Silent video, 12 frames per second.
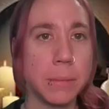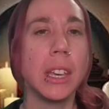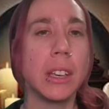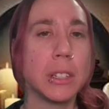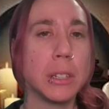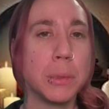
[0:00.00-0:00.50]

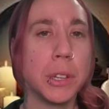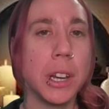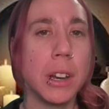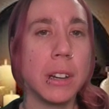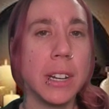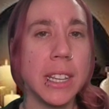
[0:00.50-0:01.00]
They also employed
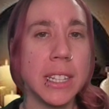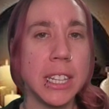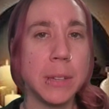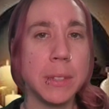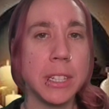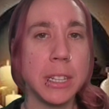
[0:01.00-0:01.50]
RNA
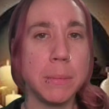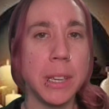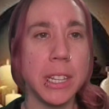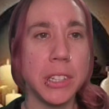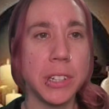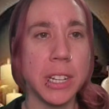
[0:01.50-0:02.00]

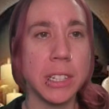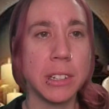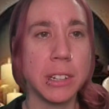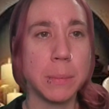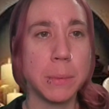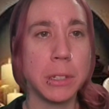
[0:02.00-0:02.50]
sequencing-based
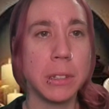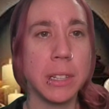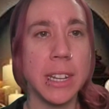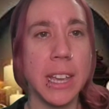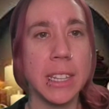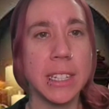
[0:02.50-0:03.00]
transcriptal
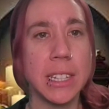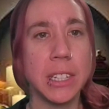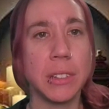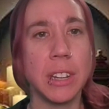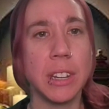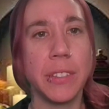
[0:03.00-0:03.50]

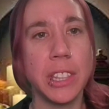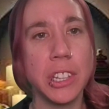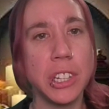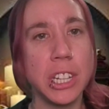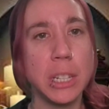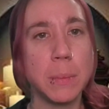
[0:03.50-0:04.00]
analysis to identify the
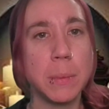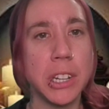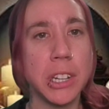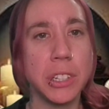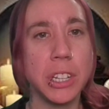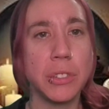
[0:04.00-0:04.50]
genes
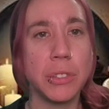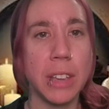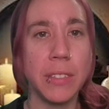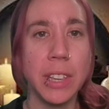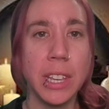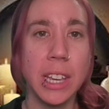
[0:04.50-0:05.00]
potentially
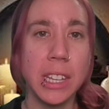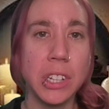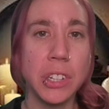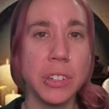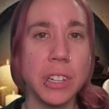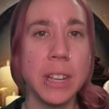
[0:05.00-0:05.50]
driving gut
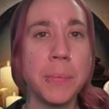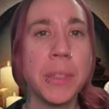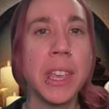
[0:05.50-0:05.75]
injury